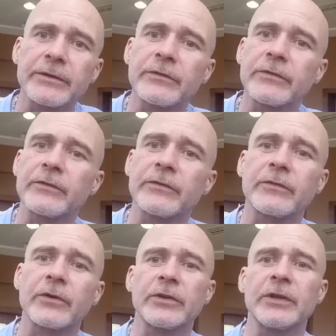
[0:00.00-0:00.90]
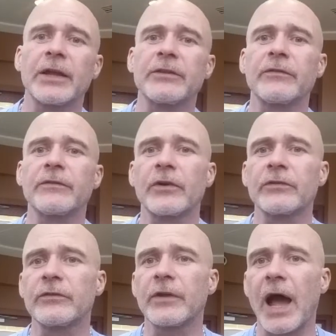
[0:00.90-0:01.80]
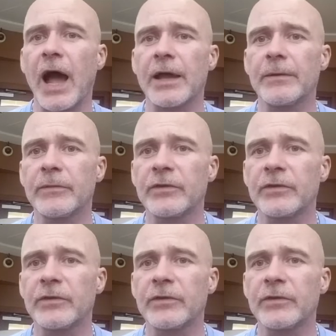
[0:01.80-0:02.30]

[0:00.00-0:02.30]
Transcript: this is certainly not the first time.